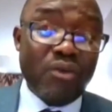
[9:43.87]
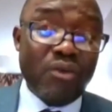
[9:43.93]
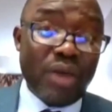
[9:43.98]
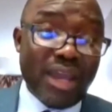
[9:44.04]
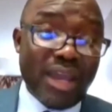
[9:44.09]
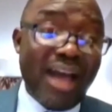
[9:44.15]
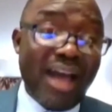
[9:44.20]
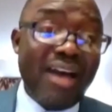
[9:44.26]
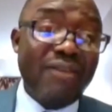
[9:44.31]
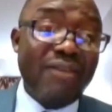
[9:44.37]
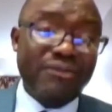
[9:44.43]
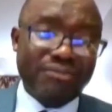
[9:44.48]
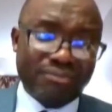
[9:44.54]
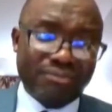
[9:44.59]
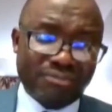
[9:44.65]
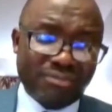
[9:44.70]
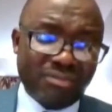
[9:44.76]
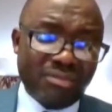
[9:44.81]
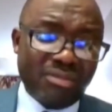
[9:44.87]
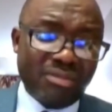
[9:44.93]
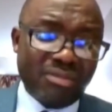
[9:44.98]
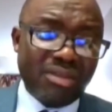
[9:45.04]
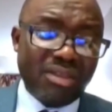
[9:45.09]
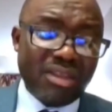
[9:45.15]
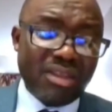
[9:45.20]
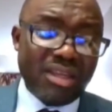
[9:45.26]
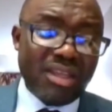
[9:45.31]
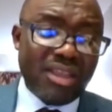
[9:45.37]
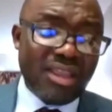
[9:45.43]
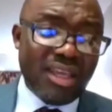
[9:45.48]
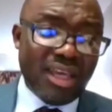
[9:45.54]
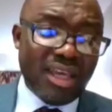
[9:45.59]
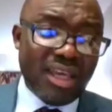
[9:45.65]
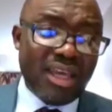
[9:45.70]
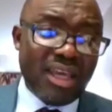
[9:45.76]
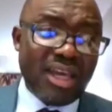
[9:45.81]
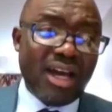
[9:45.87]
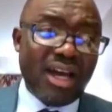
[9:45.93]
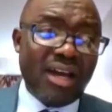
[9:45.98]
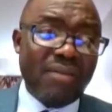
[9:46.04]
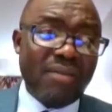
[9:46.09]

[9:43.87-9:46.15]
We have the